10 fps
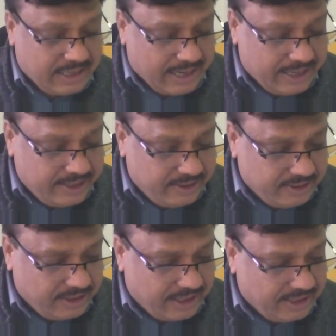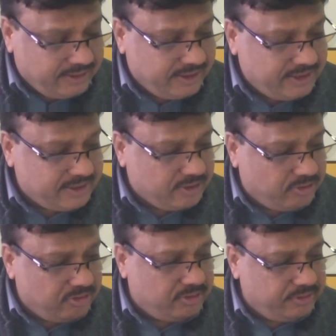And uh, I think it's a
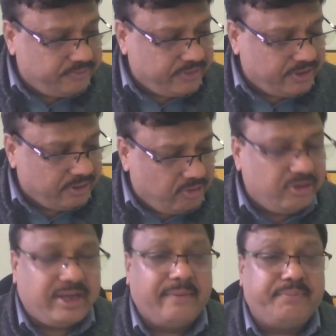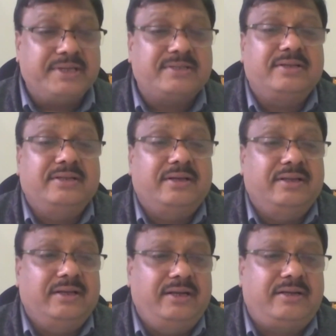good good campus in,
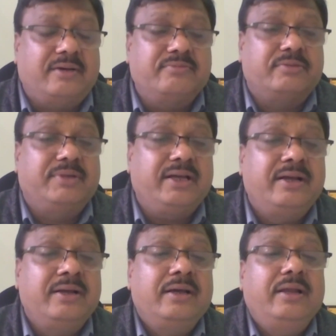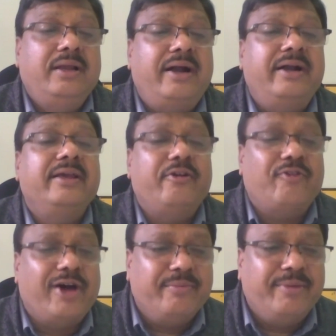in terms of the learning
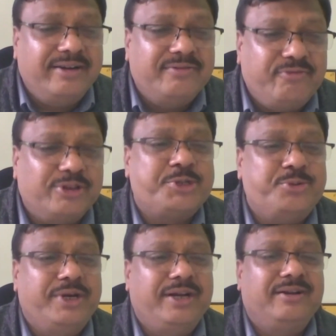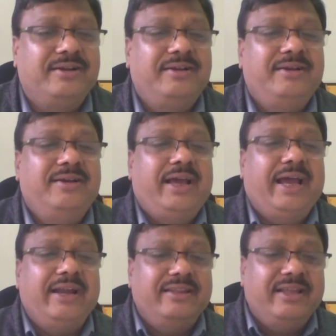environment for the student.
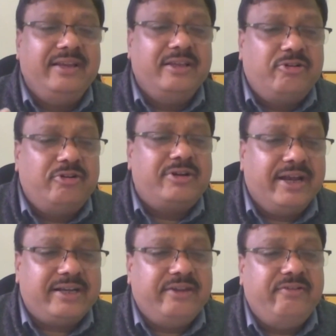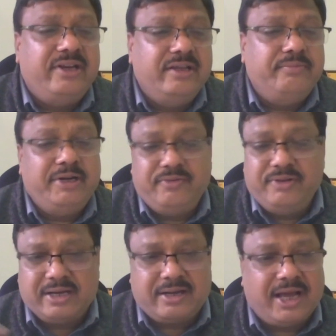And there is a good connectivity
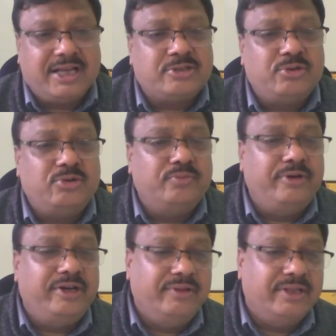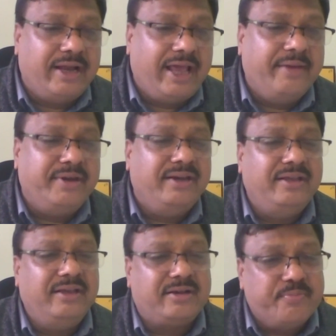between the classroom, between the
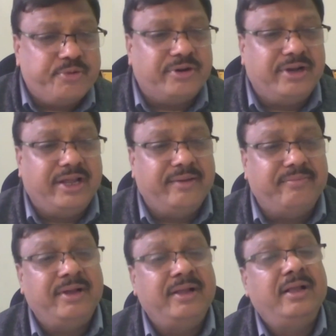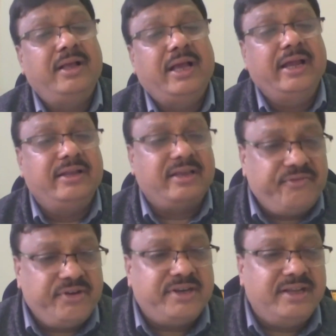library, computer lab, and
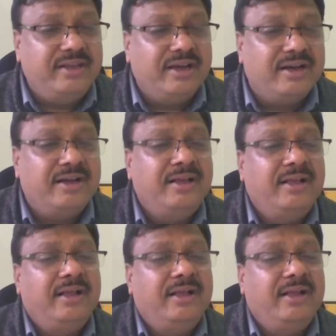cafeteria.